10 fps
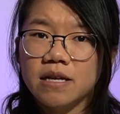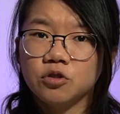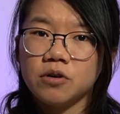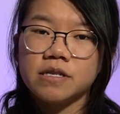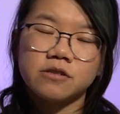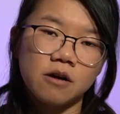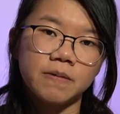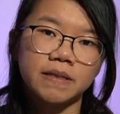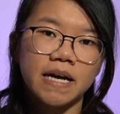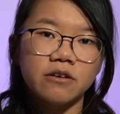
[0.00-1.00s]
enjoy the
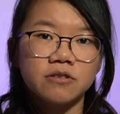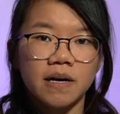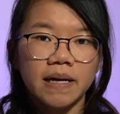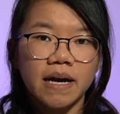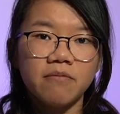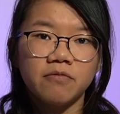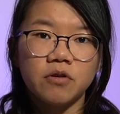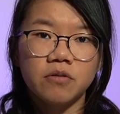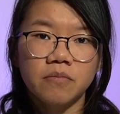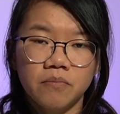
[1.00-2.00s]
topic that you're signing up
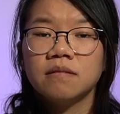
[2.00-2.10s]
for.